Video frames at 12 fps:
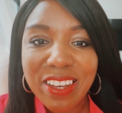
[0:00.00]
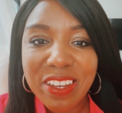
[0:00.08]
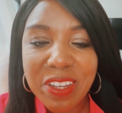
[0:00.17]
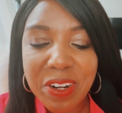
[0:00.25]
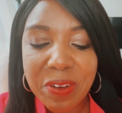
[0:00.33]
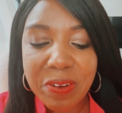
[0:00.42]

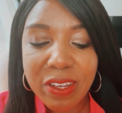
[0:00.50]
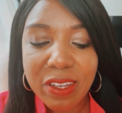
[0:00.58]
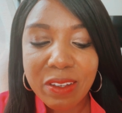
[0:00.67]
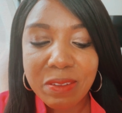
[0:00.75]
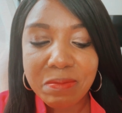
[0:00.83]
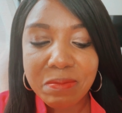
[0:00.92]
you know,
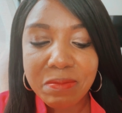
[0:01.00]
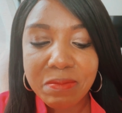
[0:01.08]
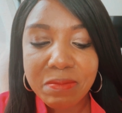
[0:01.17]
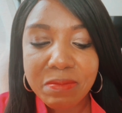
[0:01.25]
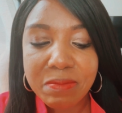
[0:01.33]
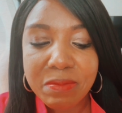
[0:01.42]
um,
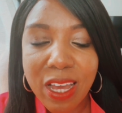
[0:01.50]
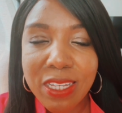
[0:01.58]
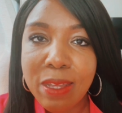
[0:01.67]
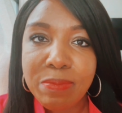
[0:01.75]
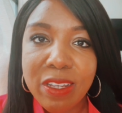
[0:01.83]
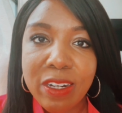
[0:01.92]
I
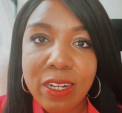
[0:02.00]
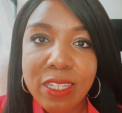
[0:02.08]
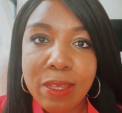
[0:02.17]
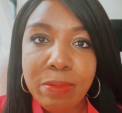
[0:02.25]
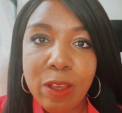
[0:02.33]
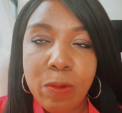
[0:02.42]
stepped in and
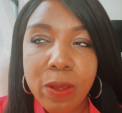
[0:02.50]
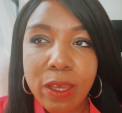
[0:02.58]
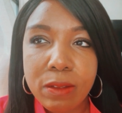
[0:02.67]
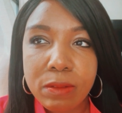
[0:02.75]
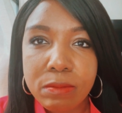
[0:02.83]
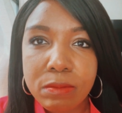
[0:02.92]
stepped in quick,
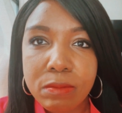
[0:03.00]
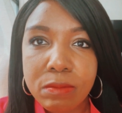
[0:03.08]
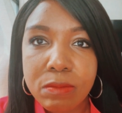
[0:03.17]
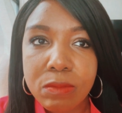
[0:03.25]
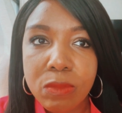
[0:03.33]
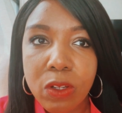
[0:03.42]

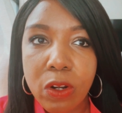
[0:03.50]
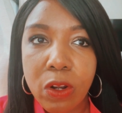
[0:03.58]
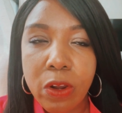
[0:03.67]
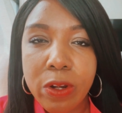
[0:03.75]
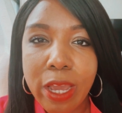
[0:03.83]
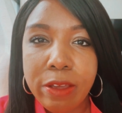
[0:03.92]

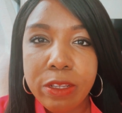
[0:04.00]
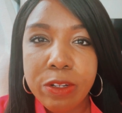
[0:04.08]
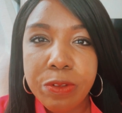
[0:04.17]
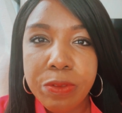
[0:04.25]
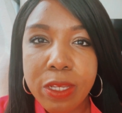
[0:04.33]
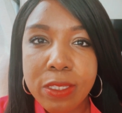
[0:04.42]
learned how to
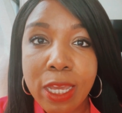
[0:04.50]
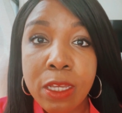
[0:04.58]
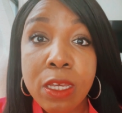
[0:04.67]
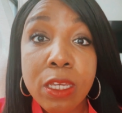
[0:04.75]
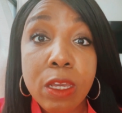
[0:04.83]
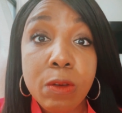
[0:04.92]
do things like
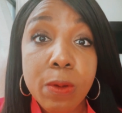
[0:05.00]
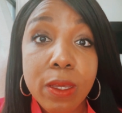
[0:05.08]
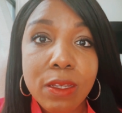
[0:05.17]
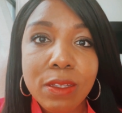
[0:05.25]
cooking quick.